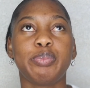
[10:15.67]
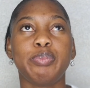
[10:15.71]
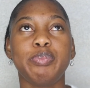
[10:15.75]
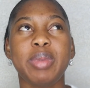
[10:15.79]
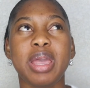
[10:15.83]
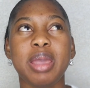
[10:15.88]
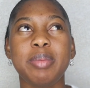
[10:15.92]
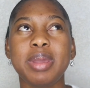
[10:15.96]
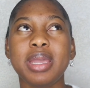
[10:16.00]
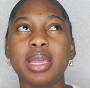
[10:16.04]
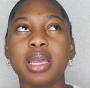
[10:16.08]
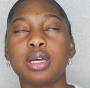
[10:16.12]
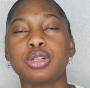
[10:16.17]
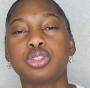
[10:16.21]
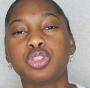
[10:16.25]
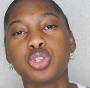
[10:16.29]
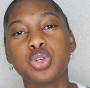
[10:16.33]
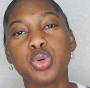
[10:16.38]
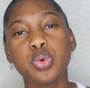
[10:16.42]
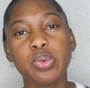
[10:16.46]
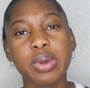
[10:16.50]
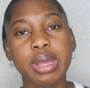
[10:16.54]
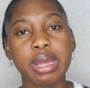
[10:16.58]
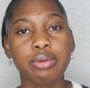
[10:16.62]
Maybe a
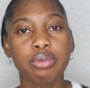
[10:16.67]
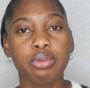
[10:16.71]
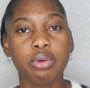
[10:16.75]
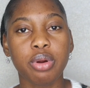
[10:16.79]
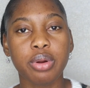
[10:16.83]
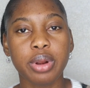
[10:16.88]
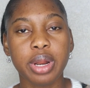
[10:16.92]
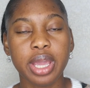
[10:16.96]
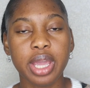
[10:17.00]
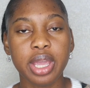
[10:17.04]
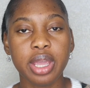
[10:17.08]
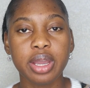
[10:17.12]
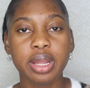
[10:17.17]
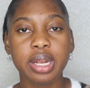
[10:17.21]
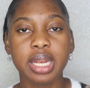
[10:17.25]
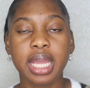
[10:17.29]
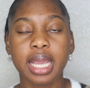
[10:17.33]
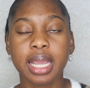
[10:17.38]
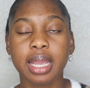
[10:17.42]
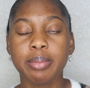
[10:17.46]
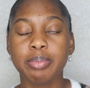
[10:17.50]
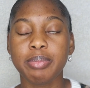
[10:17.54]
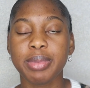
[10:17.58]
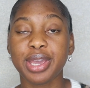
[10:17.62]
two-way road here,
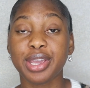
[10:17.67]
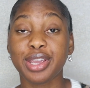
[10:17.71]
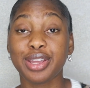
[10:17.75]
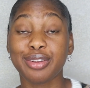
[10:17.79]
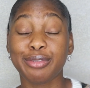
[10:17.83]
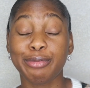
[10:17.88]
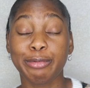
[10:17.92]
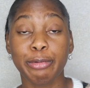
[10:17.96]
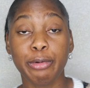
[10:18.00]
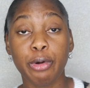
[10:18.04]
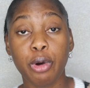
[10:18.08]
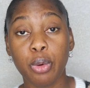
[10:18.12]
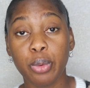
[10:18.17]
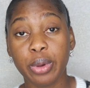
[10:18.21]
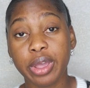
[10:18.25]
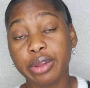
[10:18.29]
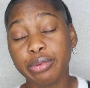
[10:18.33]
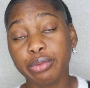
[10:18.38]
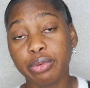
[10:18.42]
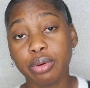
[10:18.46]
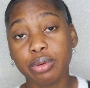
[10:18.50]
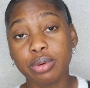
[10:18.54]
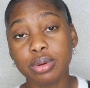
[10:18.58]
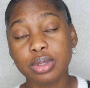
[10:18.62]
they can make it a four-way
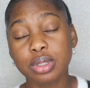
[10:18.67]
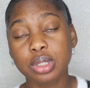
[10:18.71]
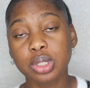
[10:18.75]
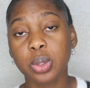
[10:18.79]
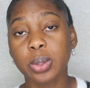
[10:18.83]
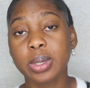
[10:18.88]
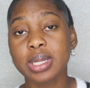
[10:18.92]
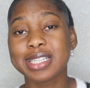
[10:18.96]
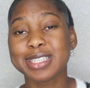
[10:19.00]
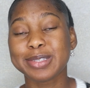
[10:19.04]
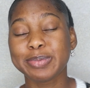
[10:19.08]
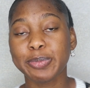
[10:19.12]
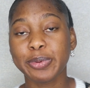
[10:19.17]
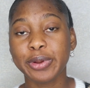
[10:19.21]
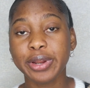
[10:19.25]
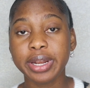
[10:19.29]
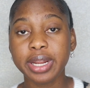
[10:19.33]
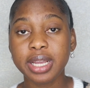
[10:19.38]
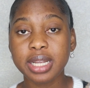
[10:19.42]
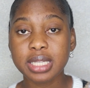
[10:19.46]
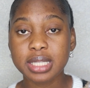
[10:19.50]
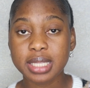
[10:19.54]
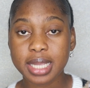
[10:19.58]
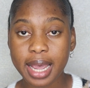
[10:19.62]
road. So it's
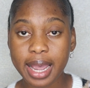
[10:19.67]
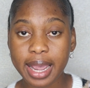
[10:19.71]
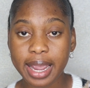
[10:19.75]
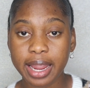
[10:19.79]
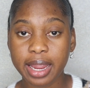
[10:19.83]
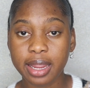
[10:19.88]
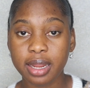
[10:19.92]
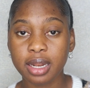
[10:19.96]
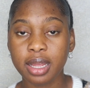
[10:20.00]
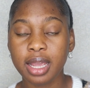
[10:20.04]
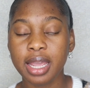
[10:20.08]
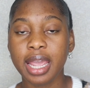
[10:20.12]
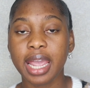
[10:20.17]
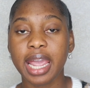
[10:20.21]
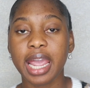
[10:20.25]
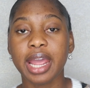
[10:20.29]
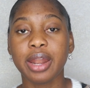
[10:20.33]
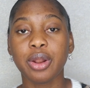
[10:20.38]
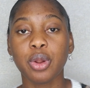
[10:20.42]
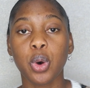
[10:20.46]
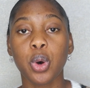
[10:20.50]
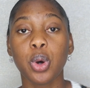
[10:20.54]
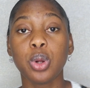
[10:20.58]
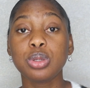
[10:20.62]
pretty tight.
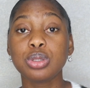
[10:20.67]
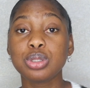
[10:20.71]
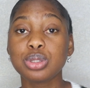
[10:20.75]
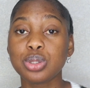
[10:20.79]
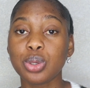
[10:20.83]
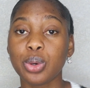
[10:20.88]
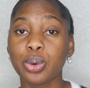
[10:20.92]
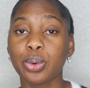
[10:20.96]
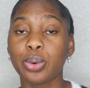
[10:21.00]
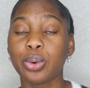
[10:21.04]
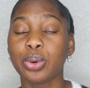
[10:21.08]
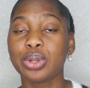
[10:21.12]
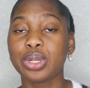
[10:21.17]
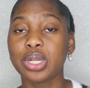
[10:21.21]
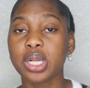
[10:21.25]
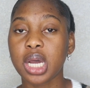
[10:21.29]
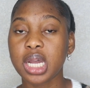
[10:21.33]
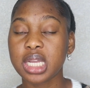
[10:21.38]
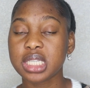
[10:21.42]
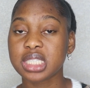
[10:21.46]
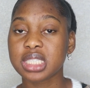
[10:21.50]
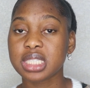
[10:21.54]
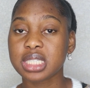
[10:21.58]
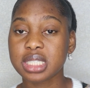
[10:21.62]
And also,
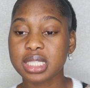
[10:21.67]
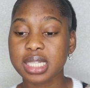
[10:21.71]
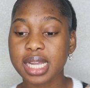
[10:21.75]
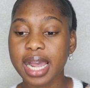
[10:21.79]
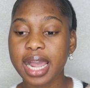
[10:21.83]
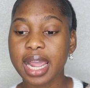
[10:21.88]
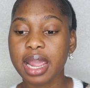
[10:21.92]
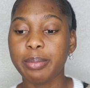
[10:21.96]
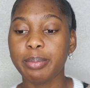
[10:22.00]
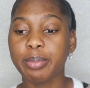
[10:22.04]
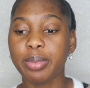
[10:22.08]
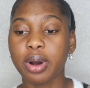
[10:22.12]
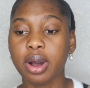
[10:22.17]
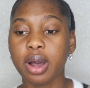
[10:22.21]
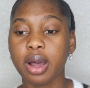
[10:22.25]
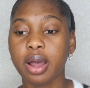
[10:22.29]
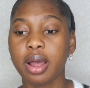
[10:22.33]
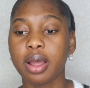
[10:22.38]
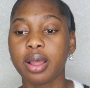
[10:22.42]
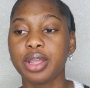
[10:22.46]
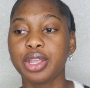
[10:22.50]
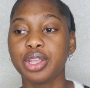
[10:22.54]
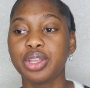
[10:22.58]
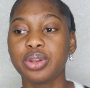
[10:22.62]
not just tight,
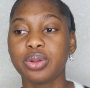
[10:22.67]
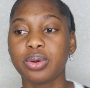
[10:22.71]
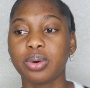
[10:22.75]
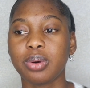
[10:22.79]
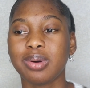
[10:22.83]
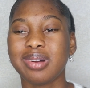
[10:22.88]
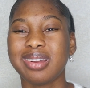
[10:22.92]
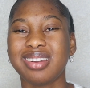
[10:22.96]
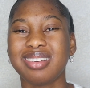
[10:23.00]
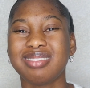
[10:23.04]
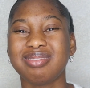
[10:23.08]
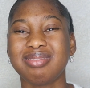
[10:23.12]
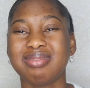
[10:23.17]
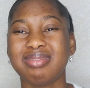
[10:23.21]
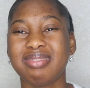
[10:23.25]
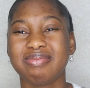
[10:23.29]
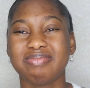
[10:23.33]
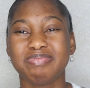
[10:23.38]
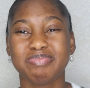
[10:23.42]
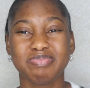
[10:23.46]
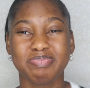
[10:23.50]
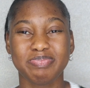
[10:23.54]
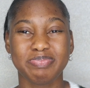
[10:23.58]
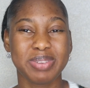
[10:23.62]
but, you know,
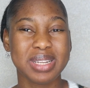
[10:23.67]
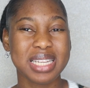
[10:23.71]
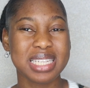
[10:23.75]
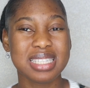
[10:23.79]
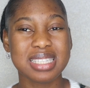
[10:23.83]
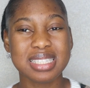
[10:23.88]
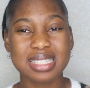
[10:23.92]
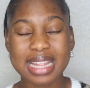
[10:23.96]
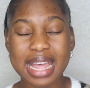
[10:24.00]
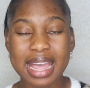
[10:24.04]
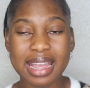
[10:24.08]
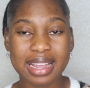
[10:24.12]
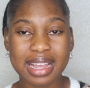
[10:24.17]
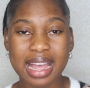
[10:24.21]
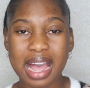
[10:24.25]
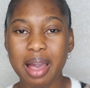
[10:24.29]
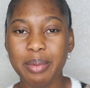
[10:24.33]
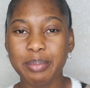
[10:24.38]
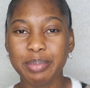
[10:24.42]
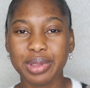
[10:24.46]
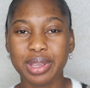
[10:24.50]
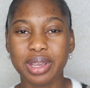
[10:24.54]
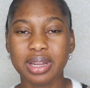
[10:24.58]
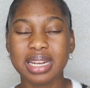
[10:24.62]
places like
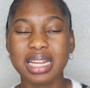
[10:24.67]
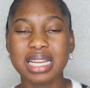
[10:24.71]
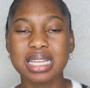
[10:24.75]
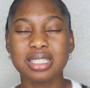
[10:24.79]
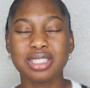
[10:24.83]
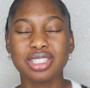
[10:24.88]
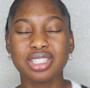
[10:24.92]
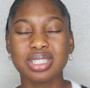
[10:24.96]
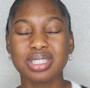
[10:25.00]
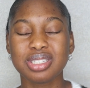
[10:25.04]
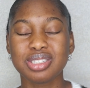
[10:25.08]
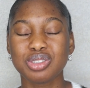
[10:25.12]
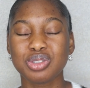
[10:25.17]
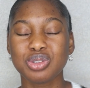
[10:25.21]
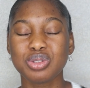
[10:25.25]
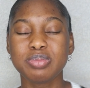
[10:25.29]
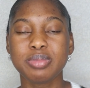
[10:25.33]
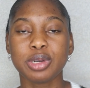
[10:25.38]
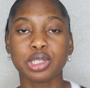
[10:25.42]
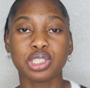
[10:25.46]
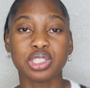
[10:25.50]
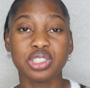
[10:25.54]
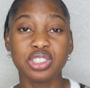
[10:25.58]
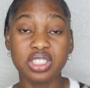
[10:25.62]
Gambia, there's just too
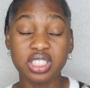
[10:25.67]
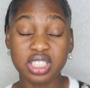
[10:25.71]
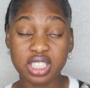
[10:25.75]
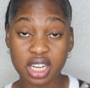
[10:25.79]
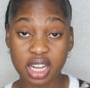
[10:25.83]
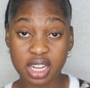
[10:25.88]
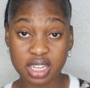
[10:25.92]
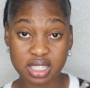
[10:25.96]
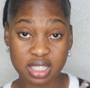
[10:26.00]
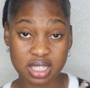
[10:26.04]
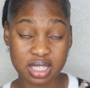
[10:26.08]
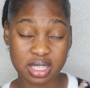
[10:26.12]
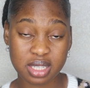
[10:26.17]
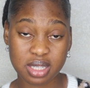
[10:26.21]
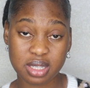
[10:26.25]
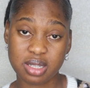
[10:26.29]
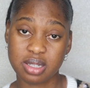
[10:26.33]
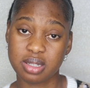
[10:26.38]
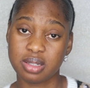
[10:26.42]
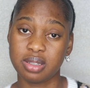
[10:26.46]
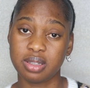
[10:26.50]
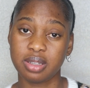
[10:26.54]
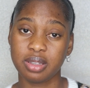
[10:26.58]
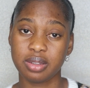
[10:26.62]
much
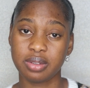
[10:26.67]
dust.